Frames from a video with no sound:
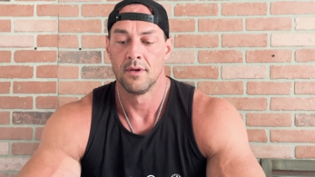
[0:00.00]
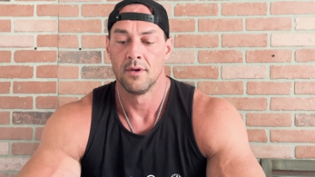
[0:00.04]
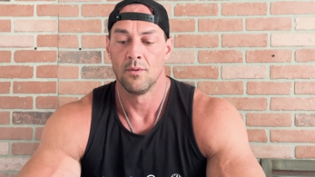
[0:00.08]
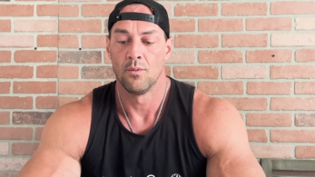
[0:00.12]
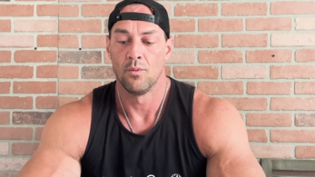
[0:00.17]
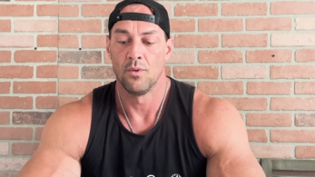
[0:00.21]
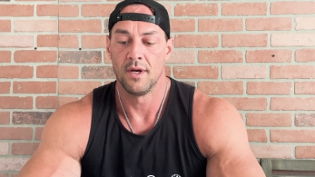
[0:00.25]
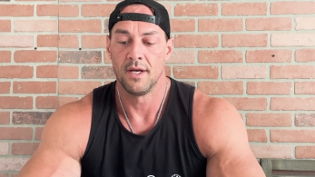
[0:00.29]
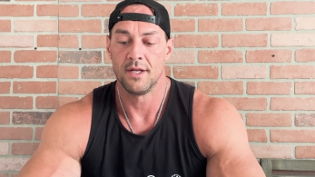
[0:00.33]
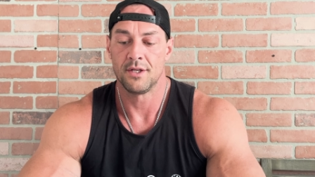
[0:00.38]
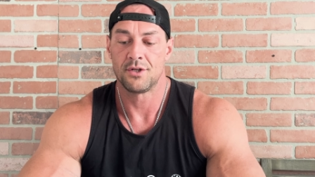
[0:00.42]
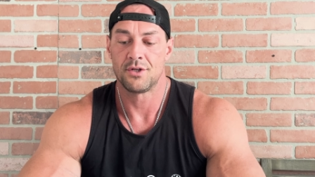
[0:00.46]

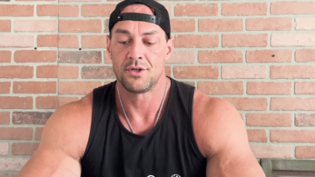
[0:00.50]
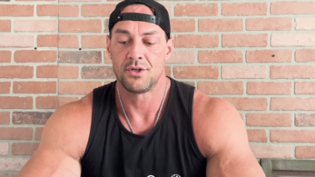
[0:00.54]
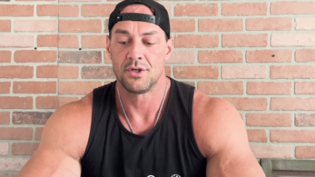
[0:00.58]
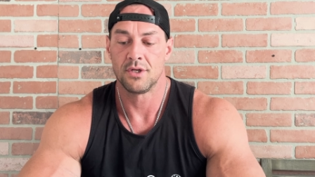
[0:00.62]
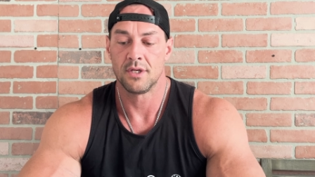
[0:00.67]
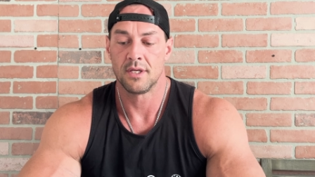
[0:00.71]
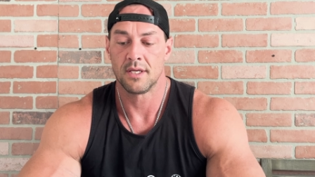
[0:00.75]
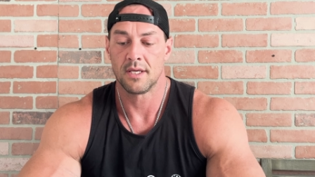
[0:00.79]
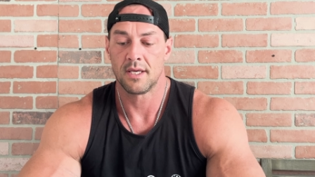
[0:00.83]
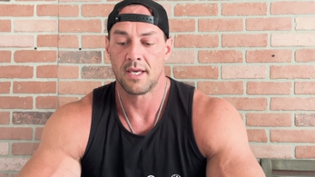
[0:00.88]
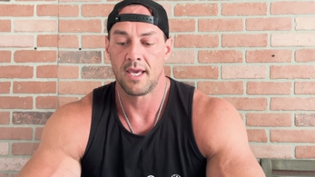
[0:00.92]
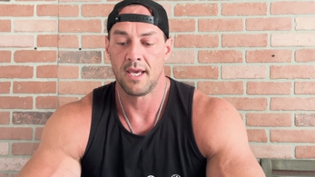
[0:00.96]

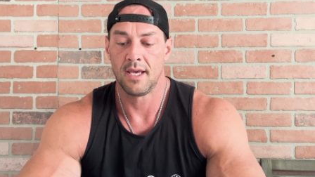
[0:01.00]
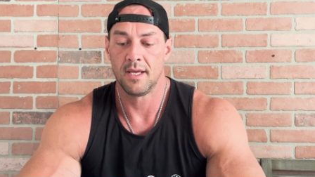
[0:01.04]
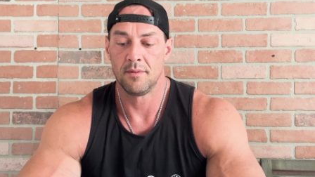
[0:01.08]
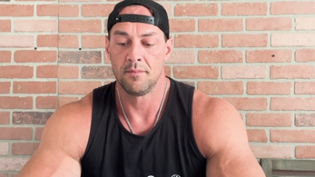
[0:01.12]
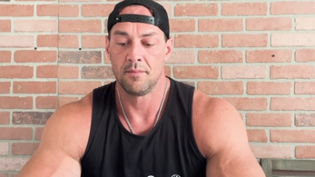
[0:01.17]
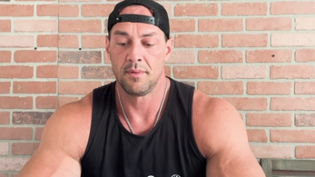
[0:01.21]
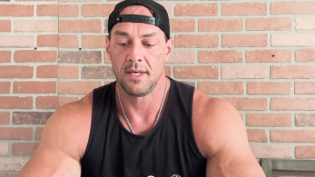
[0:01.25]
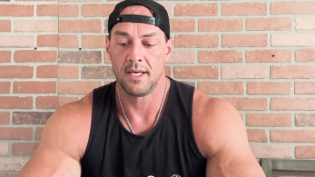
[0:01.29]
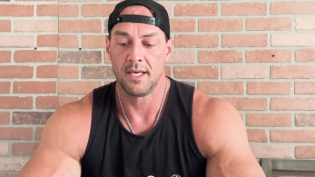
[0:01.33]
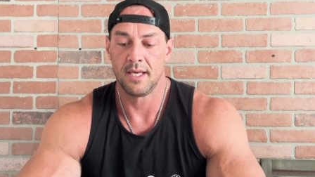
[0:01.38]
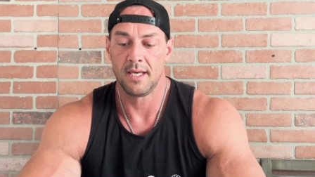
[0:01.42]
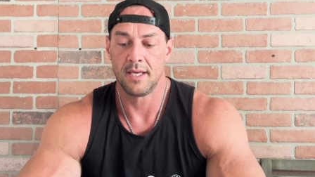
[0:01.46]
which can
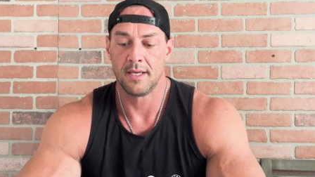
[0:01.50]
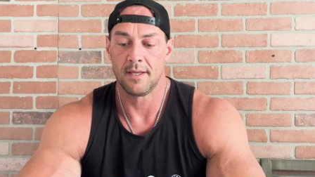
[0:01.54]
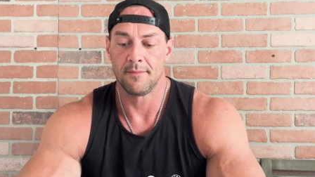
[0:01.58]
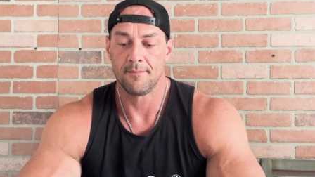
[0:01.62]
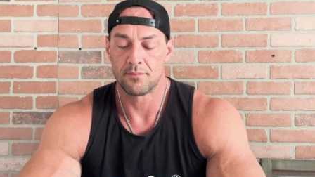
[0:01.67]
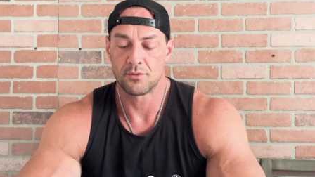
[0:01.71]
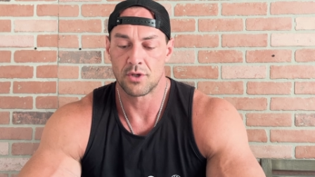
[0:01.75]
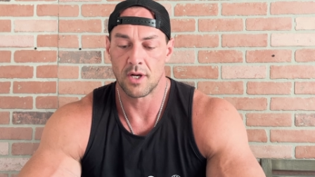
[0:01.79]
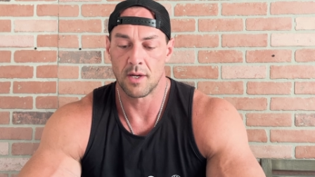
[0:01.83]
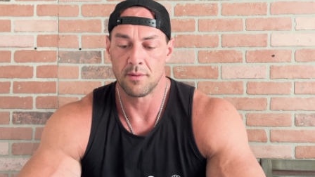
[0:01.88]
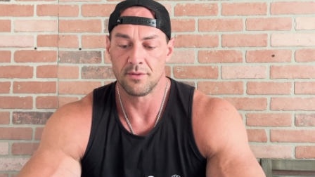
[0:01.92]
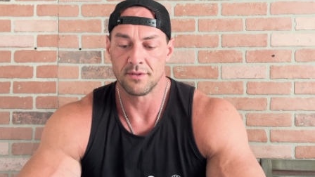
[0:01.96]
be
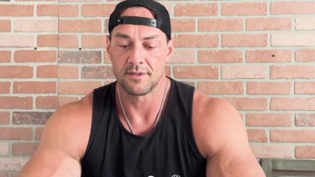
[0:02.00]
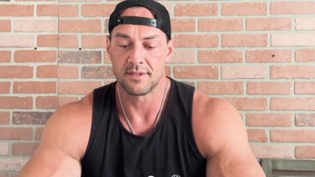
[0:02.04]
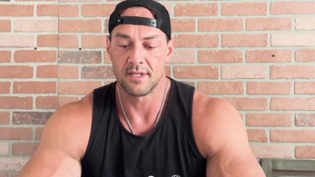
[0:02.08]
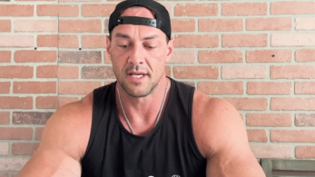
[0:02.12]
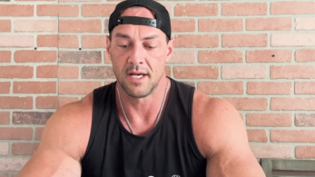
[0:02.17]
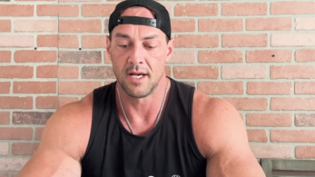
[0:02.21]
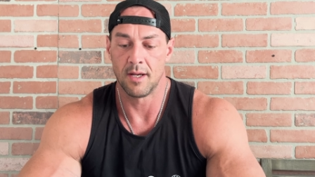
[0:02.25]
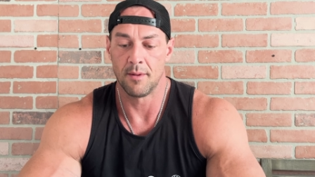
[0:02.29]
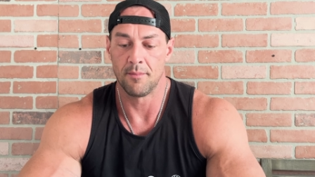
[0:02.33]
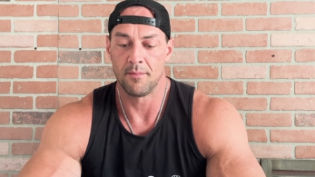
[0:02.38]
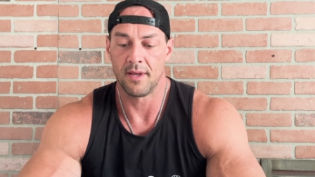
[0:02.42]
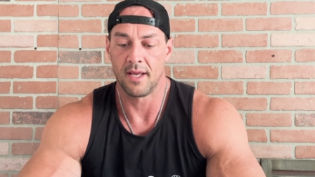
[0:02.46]

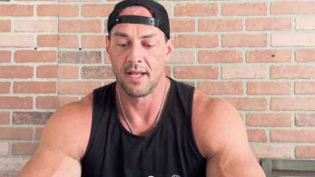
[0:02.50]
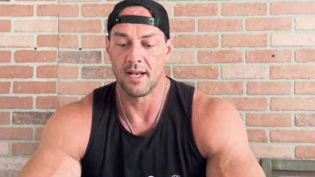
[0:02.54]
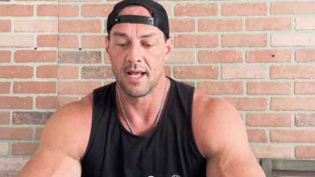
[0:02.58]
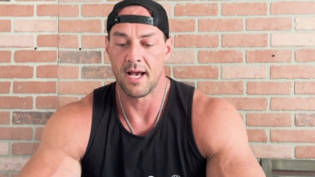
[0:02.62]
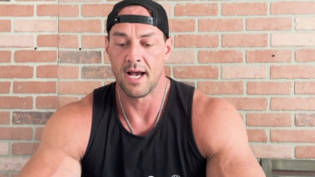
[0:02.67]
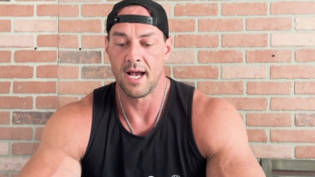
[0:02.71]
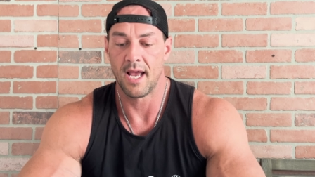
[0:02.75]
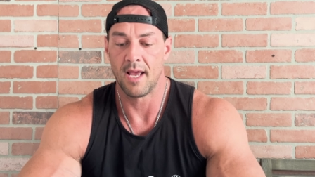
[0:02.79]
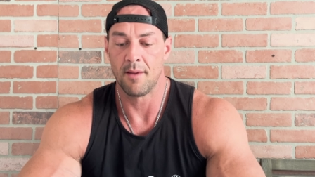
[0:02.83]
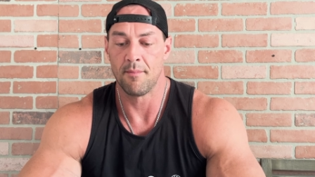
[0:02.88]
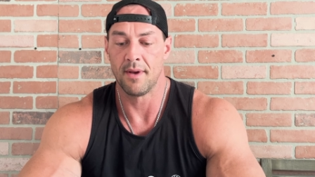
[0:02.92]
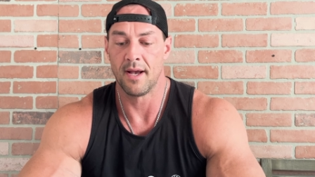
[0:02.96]
troublesome in
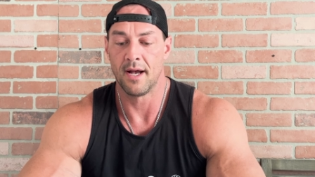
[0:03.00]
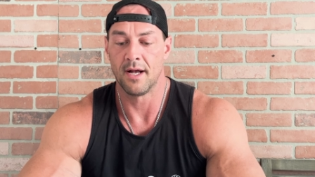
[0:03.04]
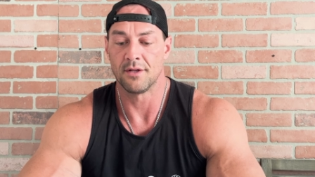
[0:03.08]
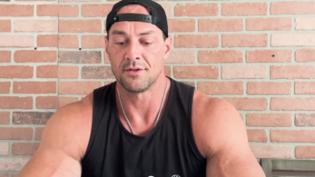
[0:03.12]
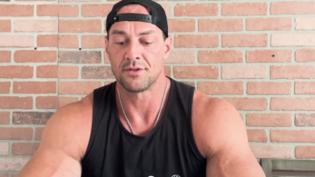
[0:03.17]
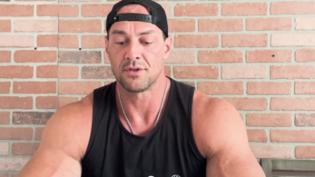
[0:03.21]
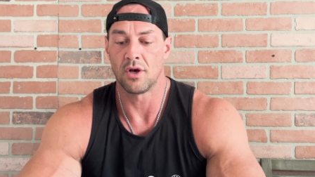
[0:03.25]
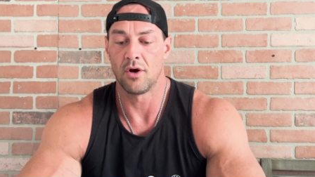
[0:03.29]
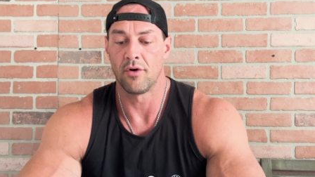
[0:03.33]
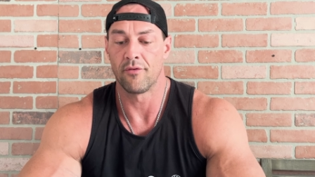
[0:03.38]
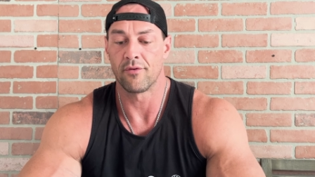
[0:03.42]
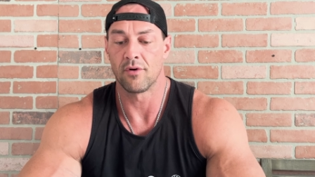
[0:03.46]
high
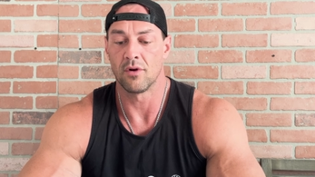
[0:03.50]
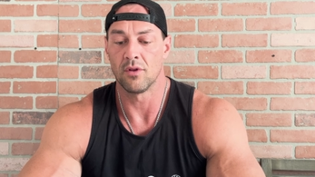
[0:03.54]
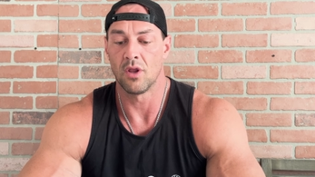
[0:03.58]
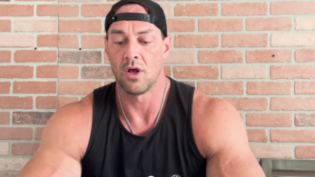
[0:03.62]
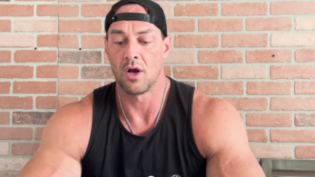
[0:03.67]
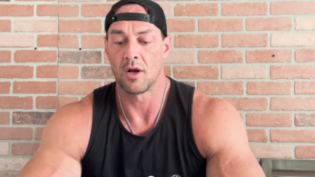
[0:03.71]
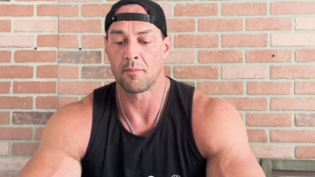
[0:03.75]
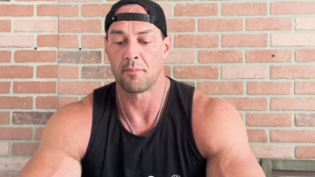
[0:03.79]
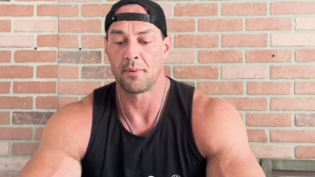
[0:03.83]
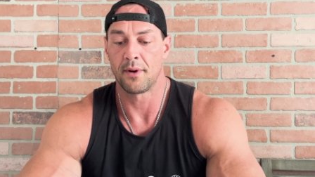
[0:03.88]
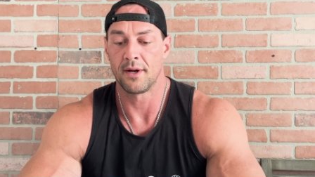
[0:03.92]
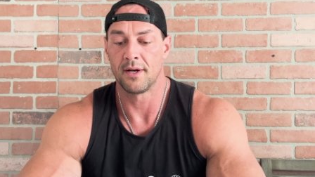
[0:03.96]
amounts over a
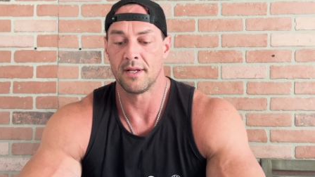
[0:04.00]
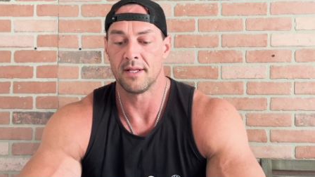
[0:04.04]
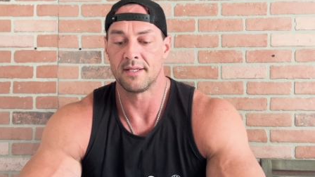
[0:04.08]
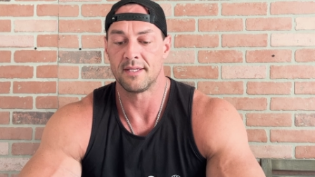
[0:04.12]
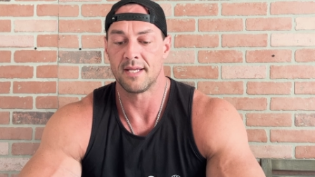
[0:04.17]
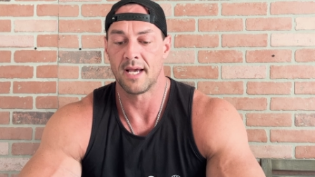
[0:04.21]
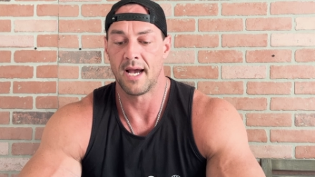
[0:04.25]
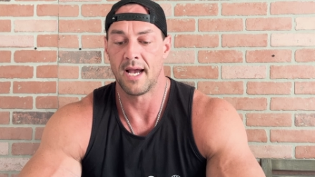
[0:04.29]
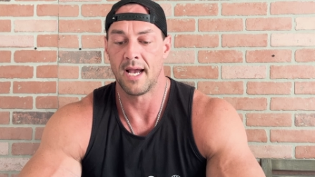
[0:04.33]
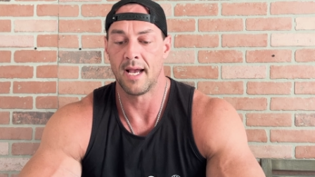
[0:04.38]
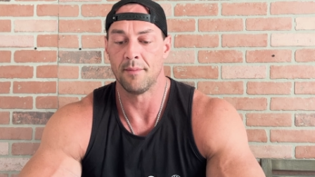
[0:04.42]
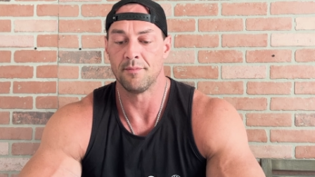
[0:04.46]
long period of
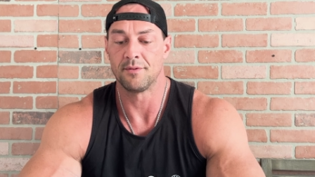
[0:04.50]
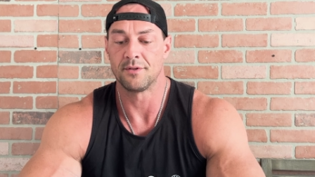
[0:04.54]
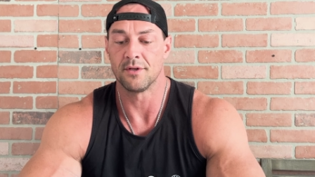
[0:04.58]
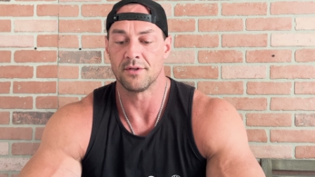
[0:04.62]
time.